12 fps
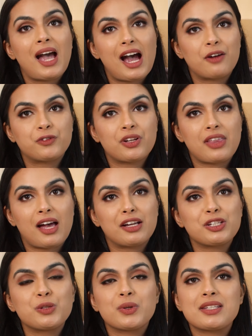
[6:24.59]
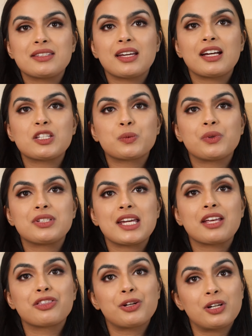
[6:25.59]
After that, USCIS will take
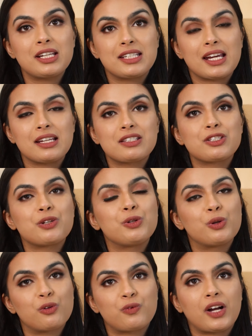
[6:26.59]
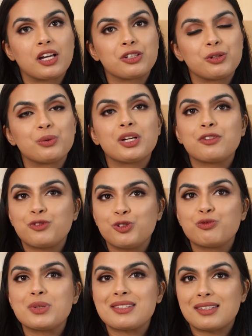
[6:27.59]
30 days to notify you if you've
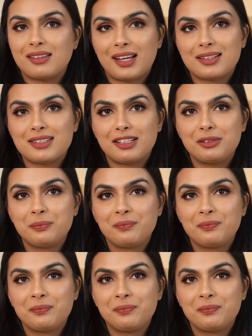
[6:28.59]
been selected.